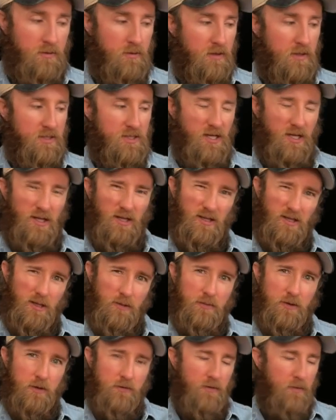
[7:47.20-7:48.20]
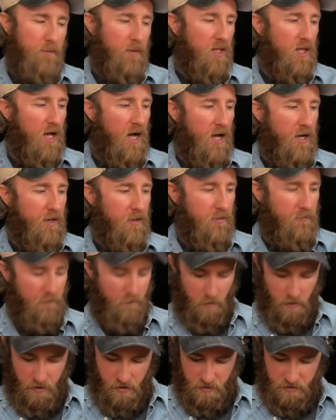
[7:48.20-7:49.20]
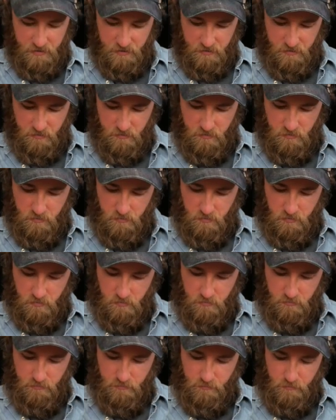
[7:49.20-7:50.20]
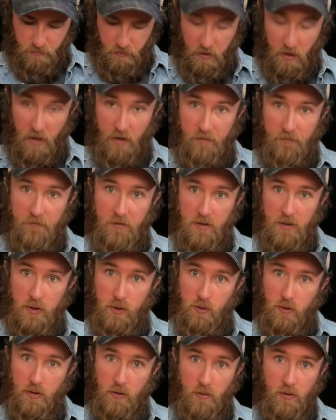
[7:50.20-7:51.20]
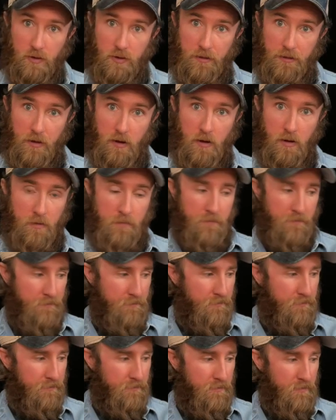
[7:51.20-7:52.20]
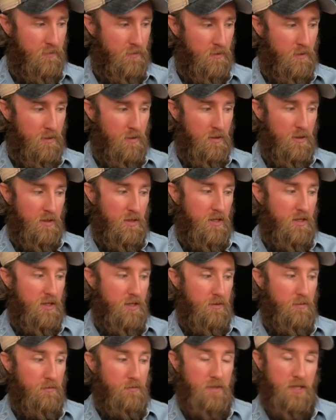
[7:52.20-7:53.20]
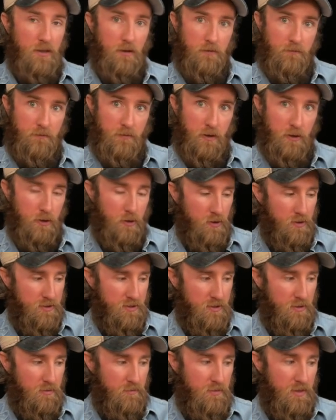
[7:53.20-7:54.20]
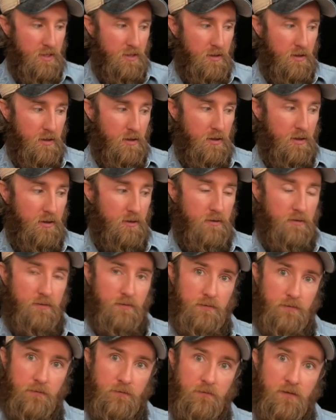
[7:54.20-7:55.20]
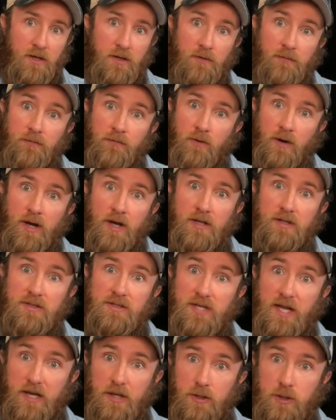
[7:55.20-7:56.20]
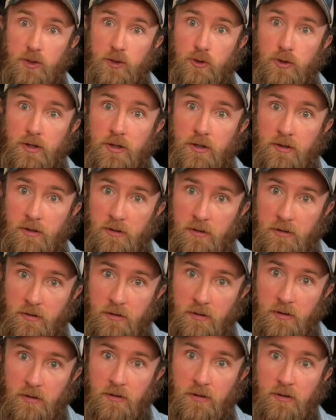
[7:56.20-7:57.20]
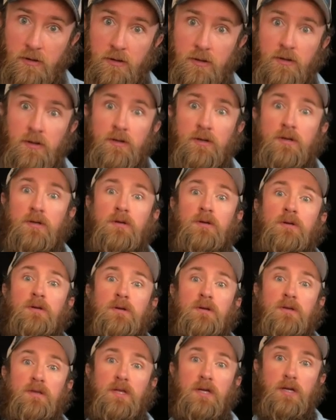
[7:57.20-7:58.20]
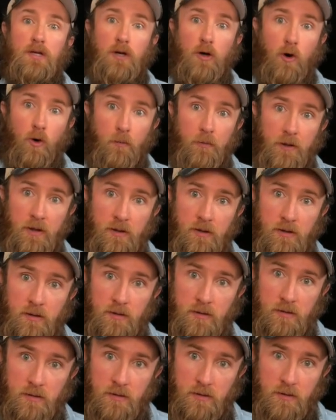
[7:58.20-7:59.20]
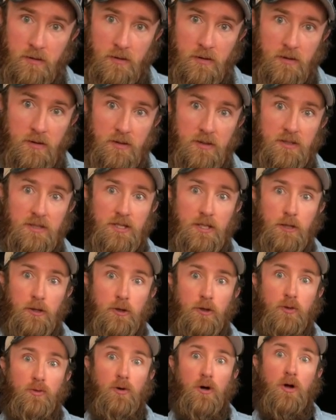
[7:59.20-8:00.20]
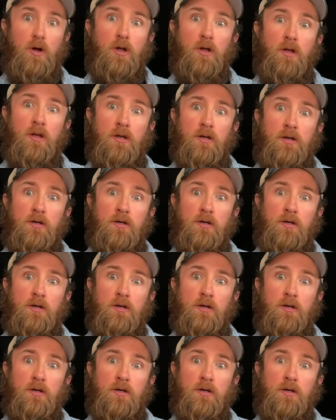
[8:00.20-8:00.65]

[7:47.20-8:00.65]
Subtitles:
It's like a little bit of a melodic phrase. Pluck 5th string with thumb, and then middle finger is going to be on 5th fret, 2nd string. Then open, Dillard roll.